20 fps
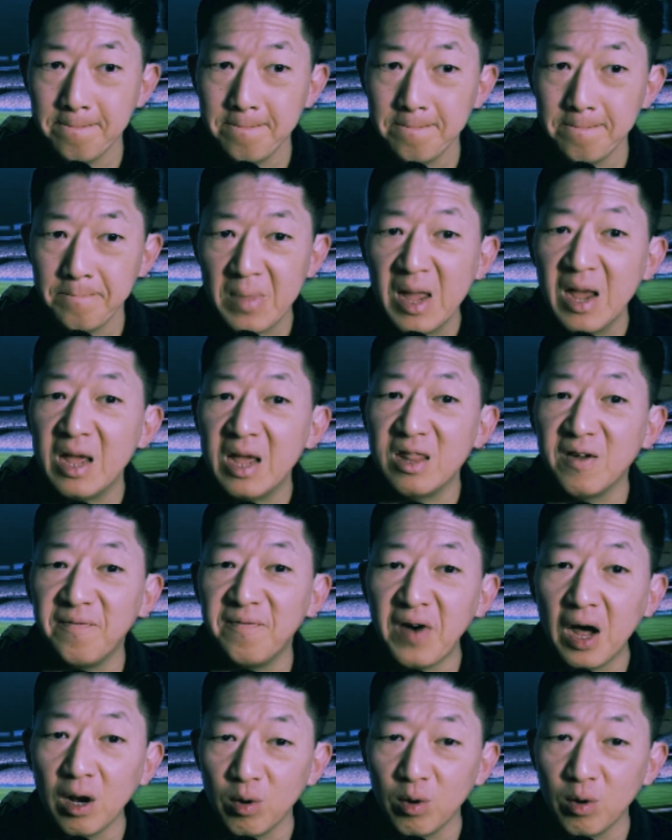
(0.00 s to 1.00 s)
In the
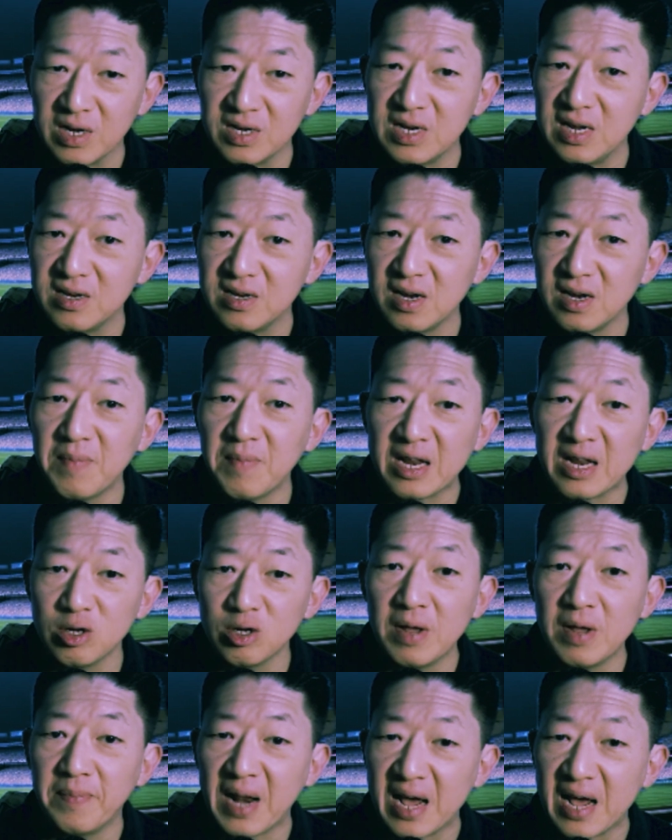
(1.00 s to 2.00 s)
following season, Matsui
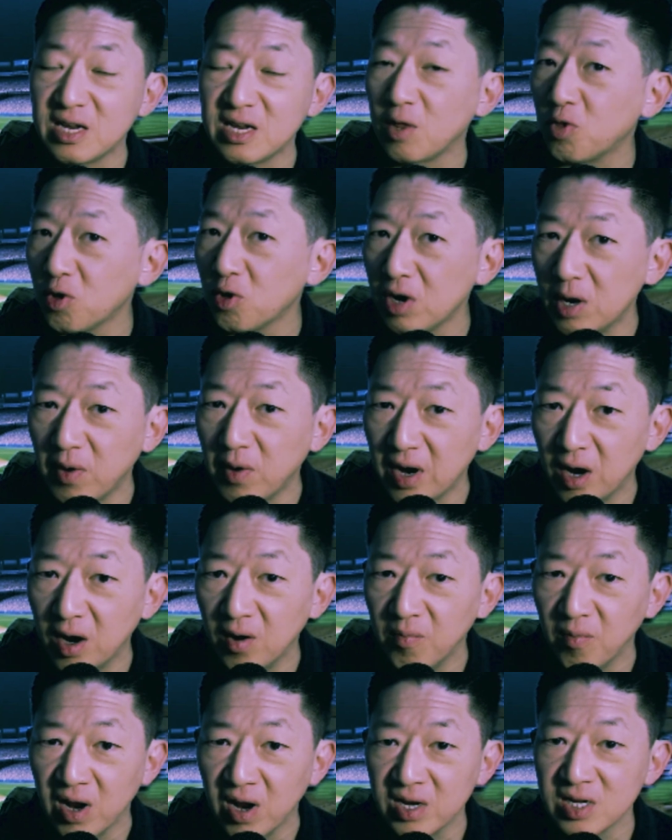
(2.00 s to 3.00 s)
blasted 31 home
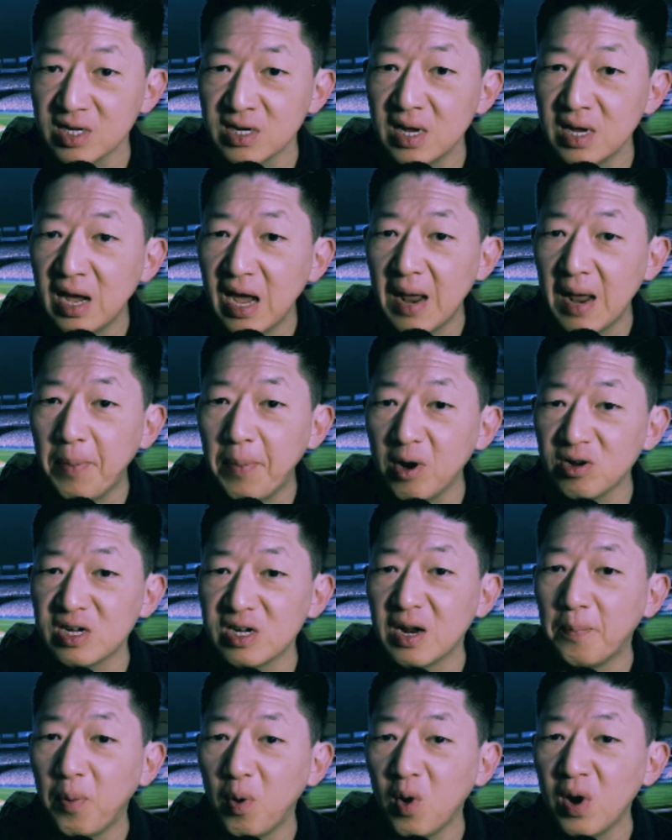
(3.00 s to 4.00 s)
runs and posted a
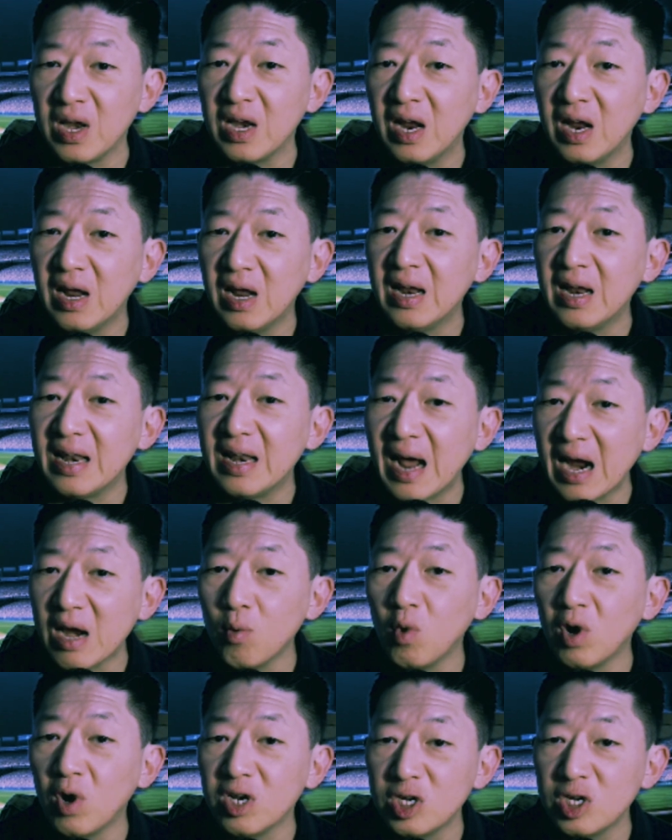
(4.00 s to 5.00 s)

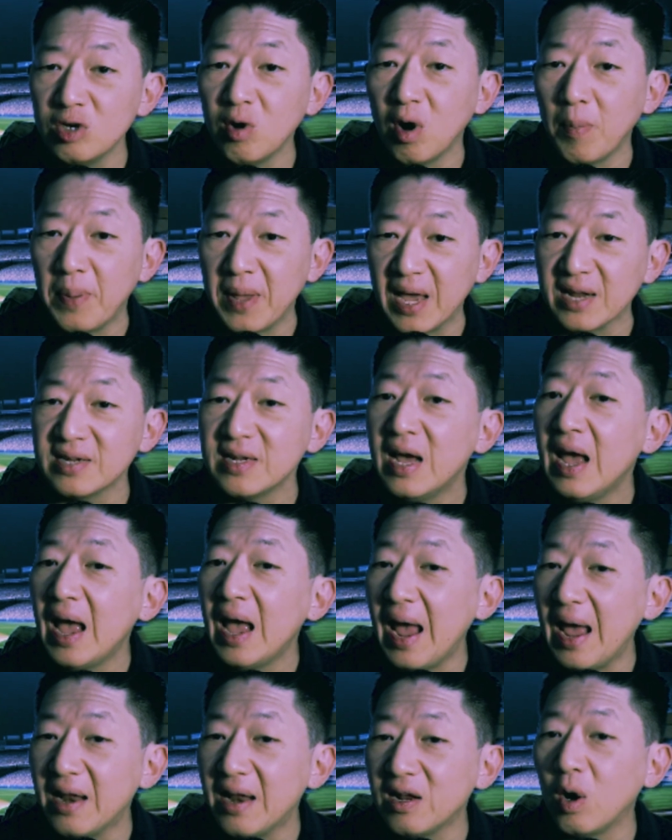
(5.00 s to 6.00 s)
.912 OPS
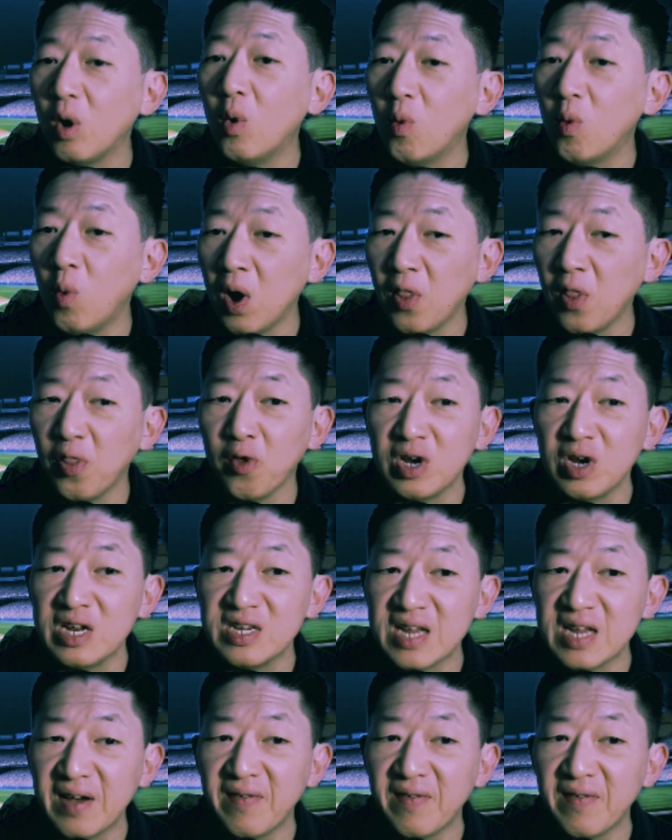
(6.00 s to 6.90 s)
and a 137